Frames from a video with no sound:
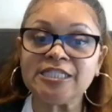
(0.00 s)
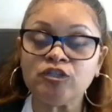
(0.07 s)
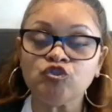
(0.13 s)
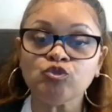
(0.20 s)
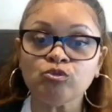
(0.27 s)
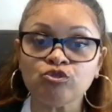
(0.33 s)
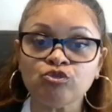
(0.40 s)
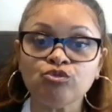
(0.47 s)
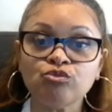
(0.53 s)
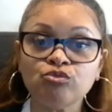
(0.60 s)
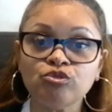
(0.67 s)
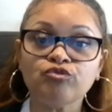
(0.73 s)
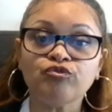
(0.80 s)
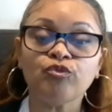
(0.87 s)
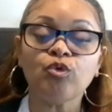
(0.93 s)
the
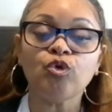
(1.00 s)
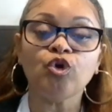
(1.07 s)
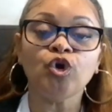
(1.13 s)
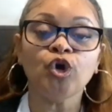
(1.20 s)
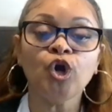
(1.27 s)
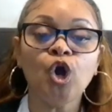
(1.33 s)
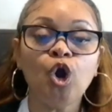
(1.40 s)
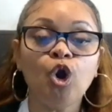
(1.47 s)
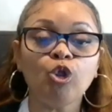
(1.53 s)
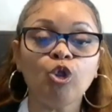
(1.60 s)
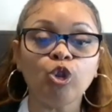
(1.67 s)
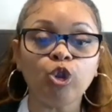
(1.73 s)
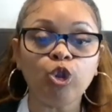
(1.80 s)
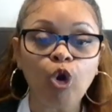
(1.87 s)
essential tools for